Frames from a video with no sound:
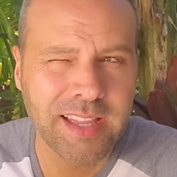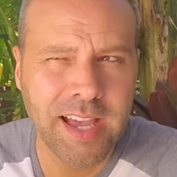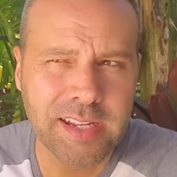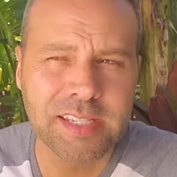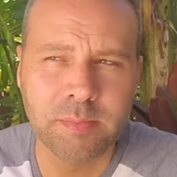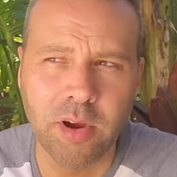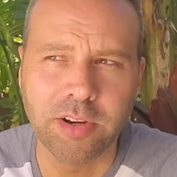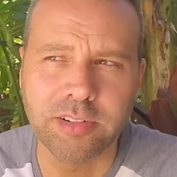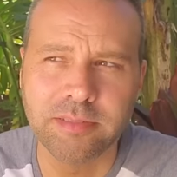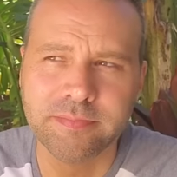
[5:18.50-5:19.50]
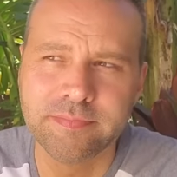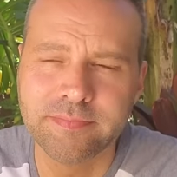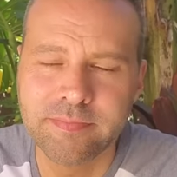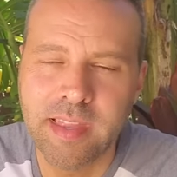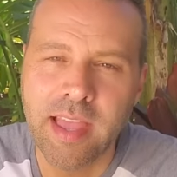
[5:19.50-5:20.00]
Kind of smart.
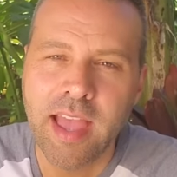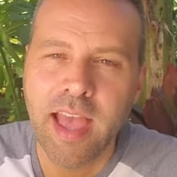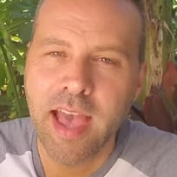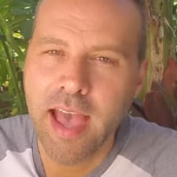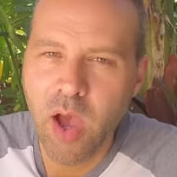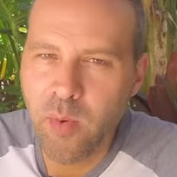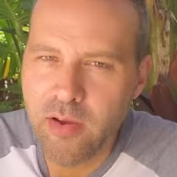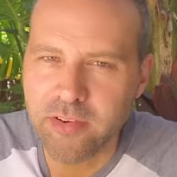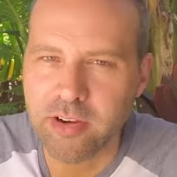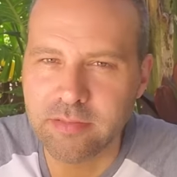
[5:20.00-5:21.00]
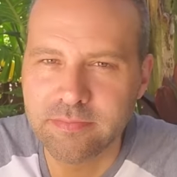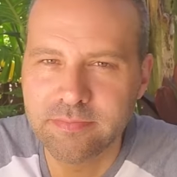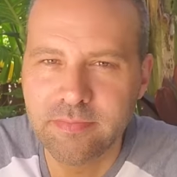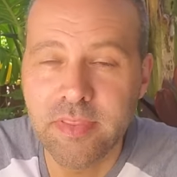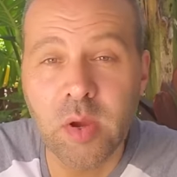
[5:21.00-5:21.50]
However,
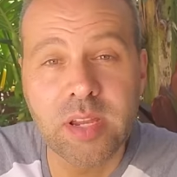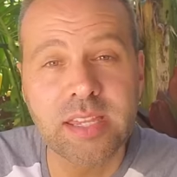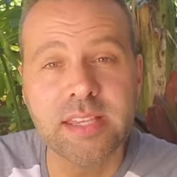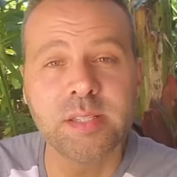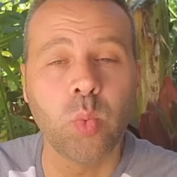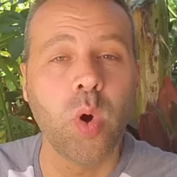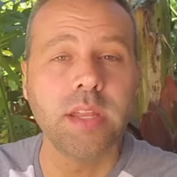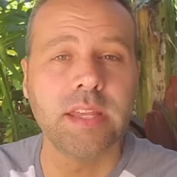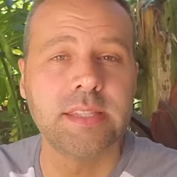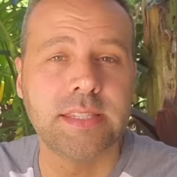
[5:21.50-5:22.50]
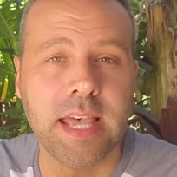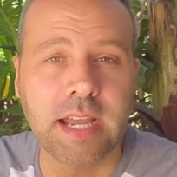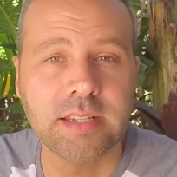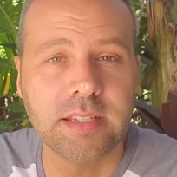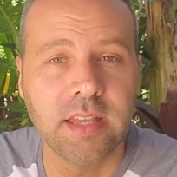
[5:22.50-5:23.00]
there is one
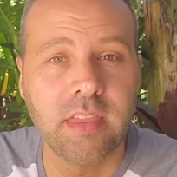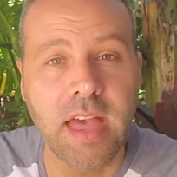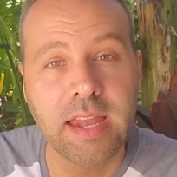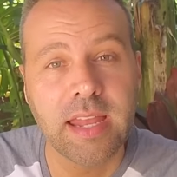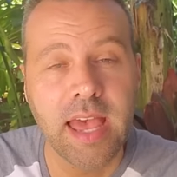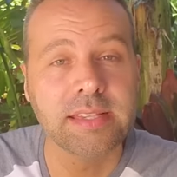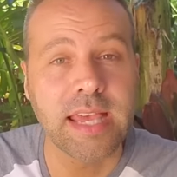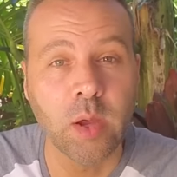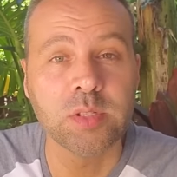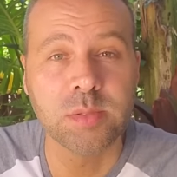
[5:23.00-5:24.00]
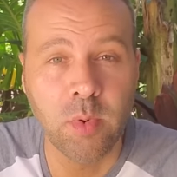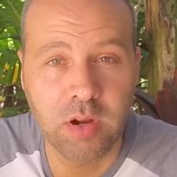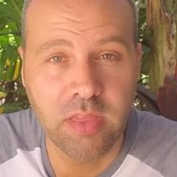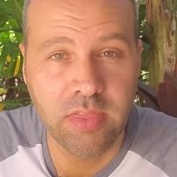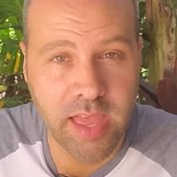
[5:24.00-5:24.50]
insect that has
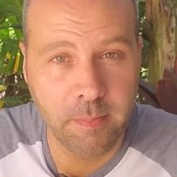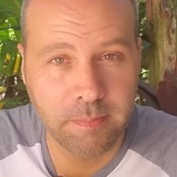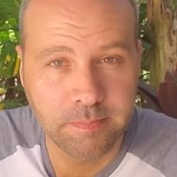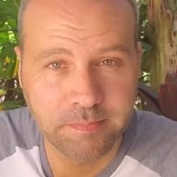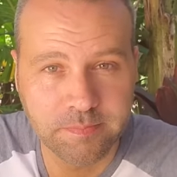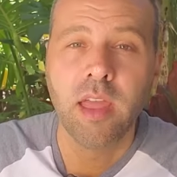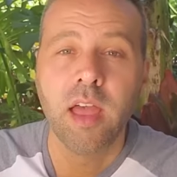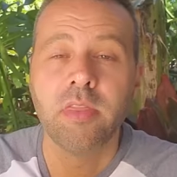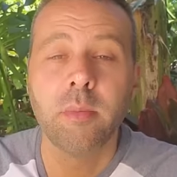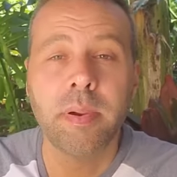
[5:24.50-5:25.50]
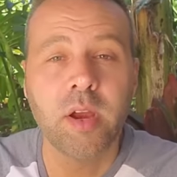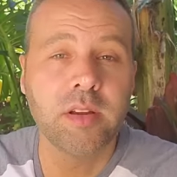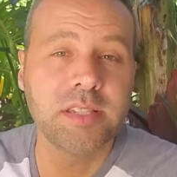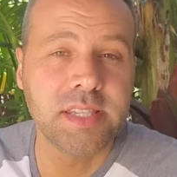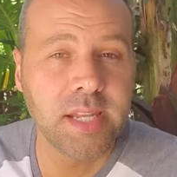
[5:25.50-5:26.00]
outsmarted them. The
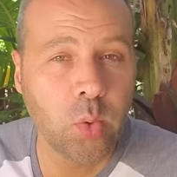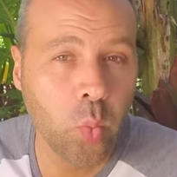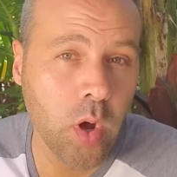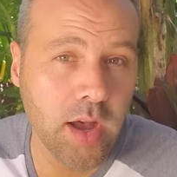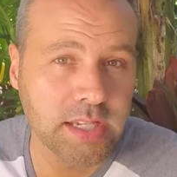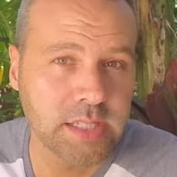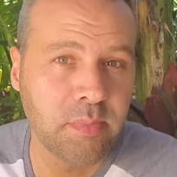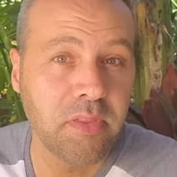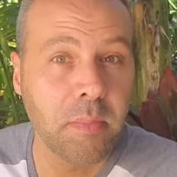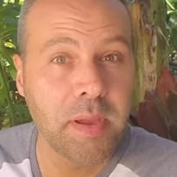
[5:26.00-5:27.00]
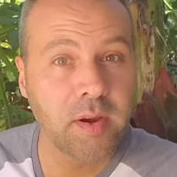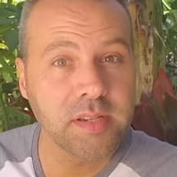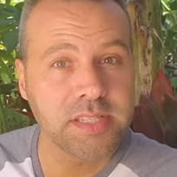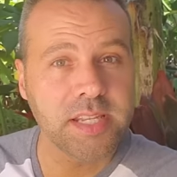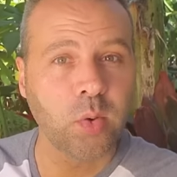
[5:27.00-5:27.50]
parasitic wasp. The
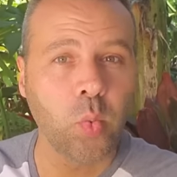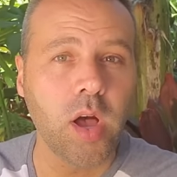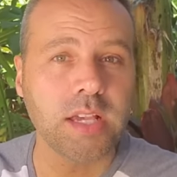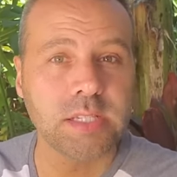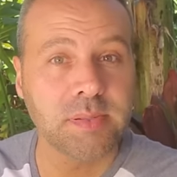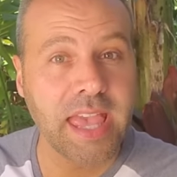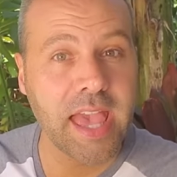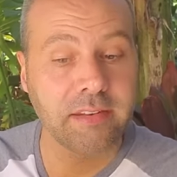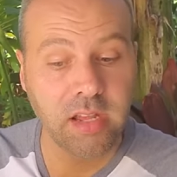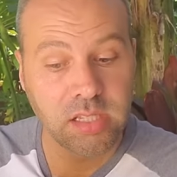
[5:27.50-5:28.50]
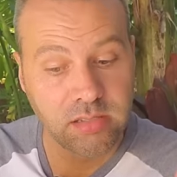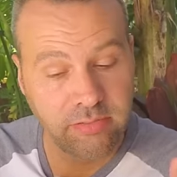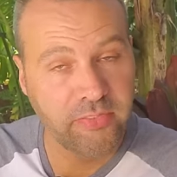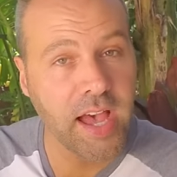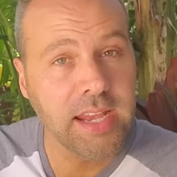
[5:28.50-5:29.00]
parasitic wasp can
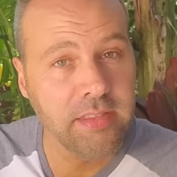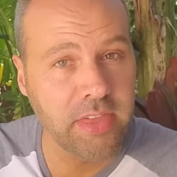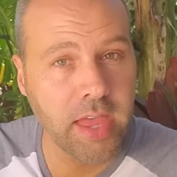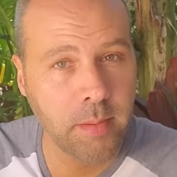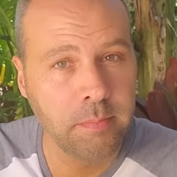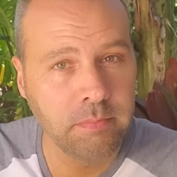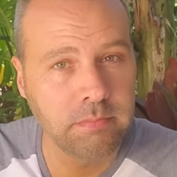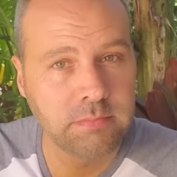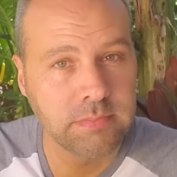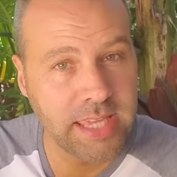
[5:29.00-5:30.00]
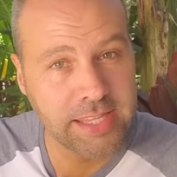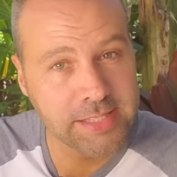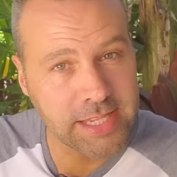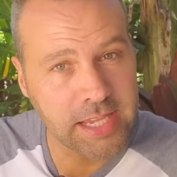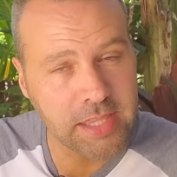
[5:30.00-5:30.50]
find them
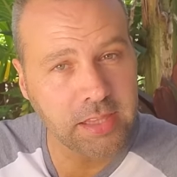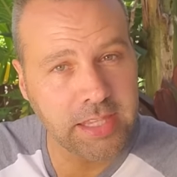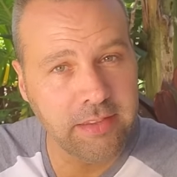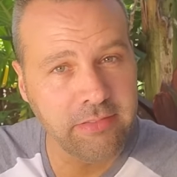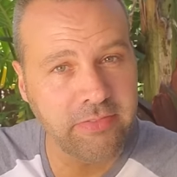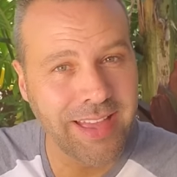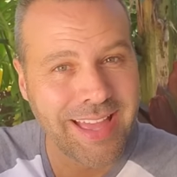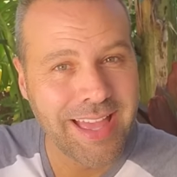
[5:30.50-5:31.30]
inside the leaf,